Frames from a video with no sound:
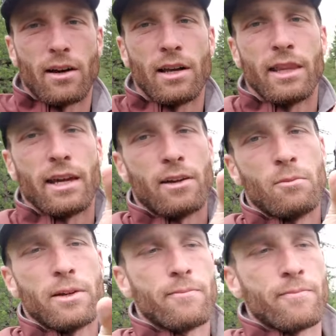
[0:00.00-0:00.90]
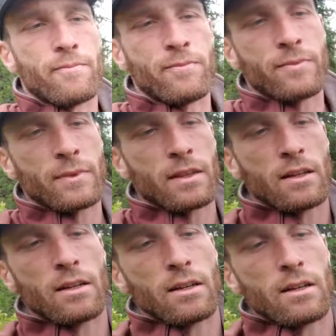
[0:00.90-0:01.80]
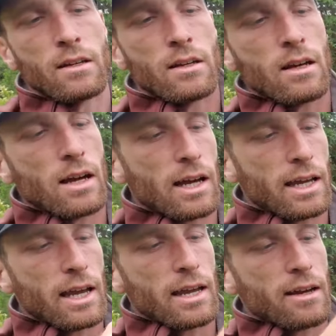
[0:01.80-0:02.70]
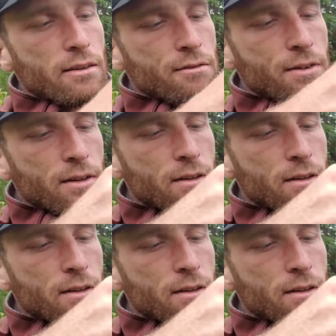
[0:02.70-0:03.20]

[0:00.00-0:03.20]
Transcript: On the helmet, I have